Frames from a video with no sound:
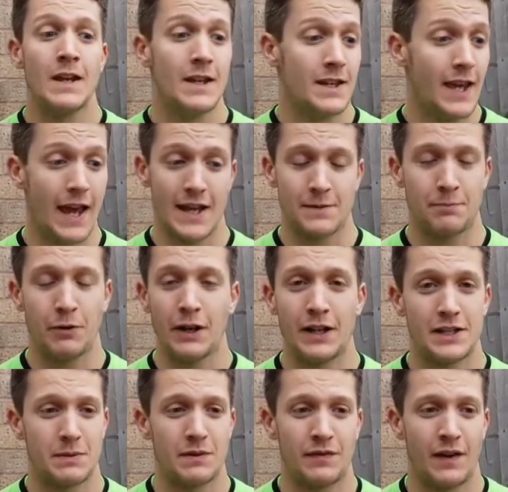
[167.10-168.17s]
Yeah, it's
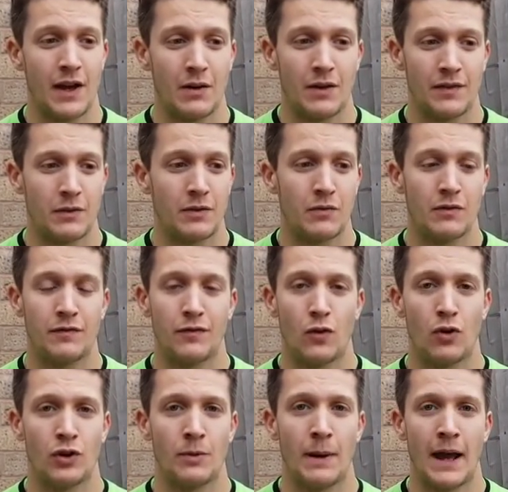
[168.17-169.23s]
brilliant to be fair. I think we've won
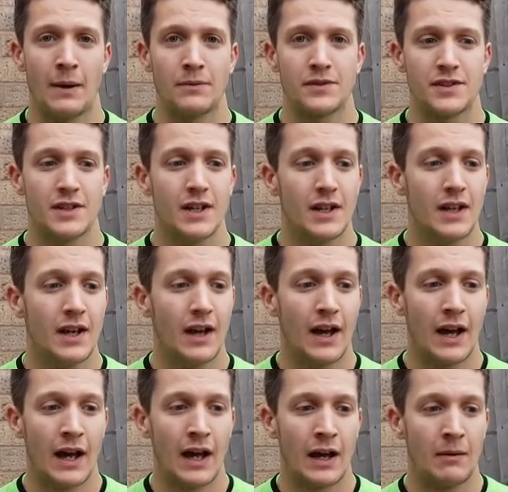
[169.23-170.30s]
four on the bounce.
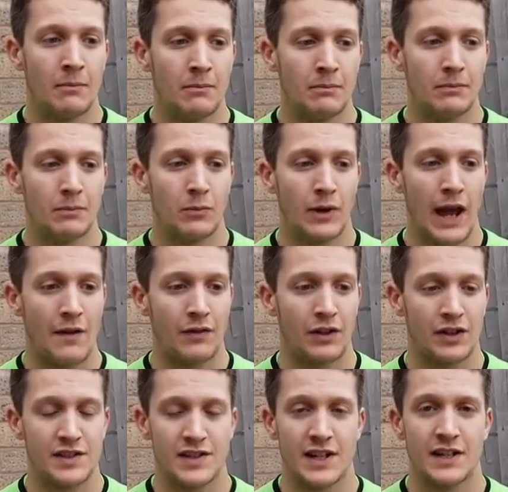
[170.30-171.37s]
Um, we haven't
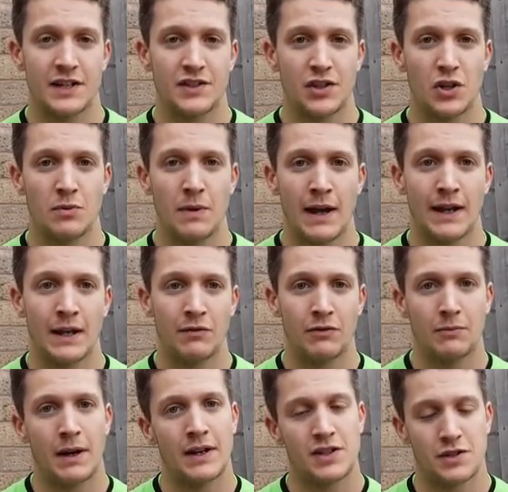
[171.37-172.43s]
conceded too many.
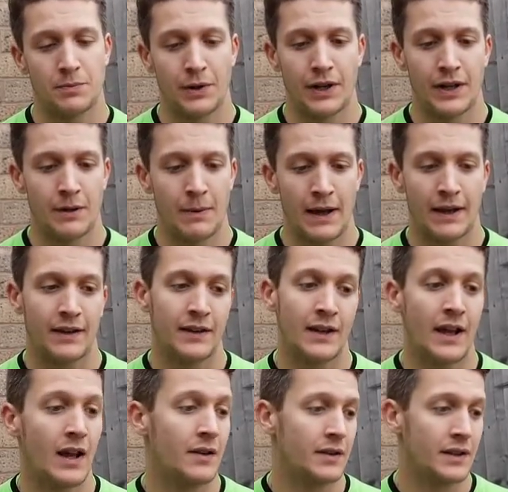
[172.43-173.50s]
We've managed to put it in the back of the
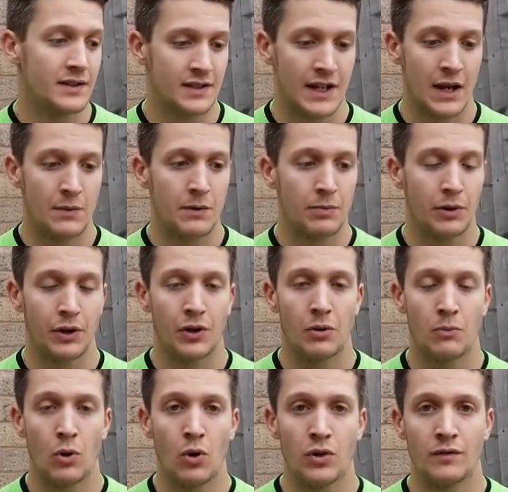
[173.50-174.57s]
net. I think today we probably
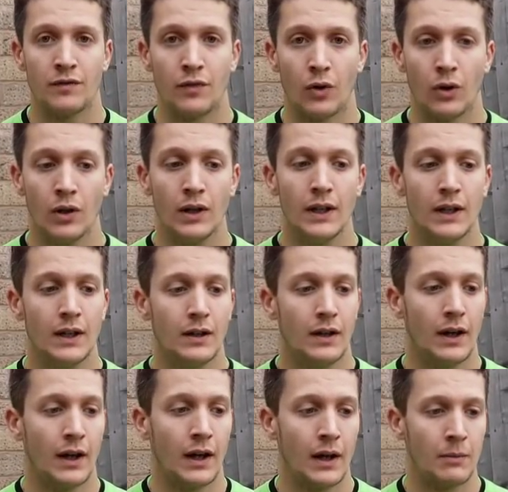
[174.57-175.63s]
got more than four.
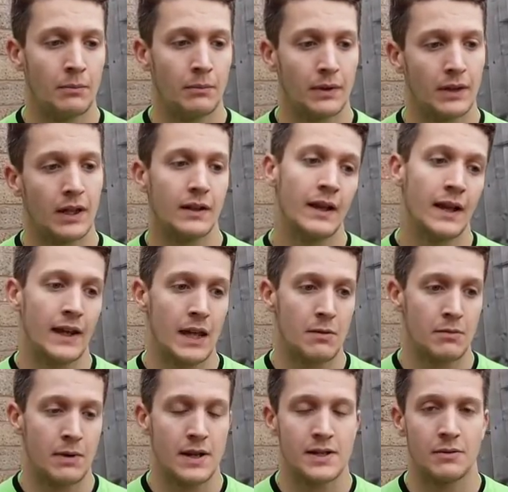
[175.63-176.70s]
Um, their uh,
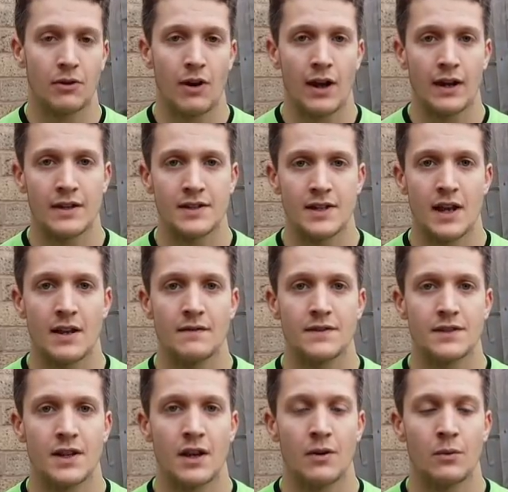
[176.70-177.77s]
keeper made some cracking
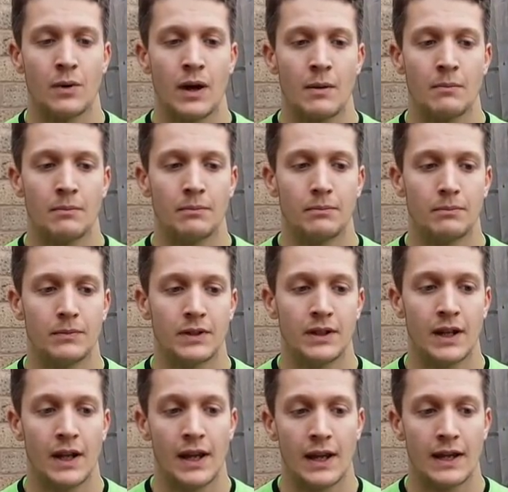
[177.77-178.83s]
saves, so um,
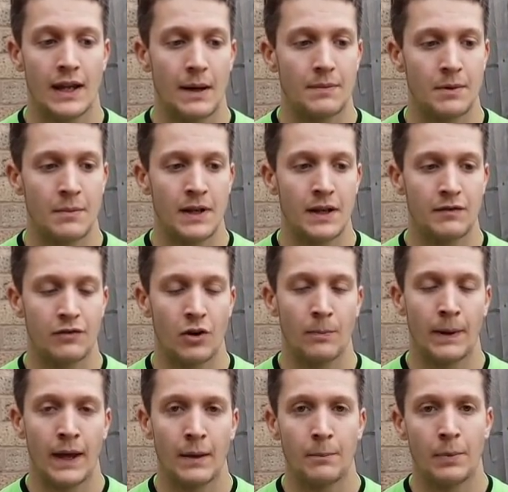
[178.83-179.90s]
yeah, he kept them in it for a bit.